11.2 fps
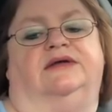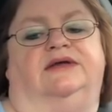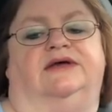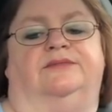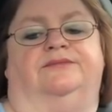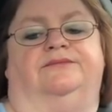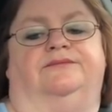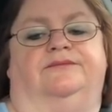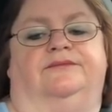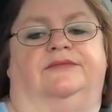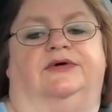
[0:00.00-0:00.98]
Yep.
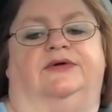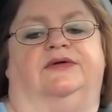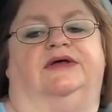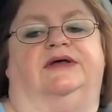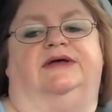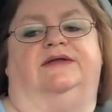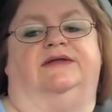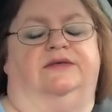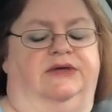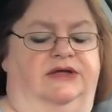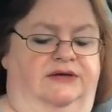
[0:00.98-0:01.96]
Okay,
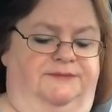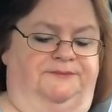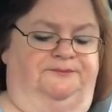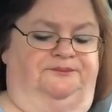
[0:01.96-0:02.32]
there we go.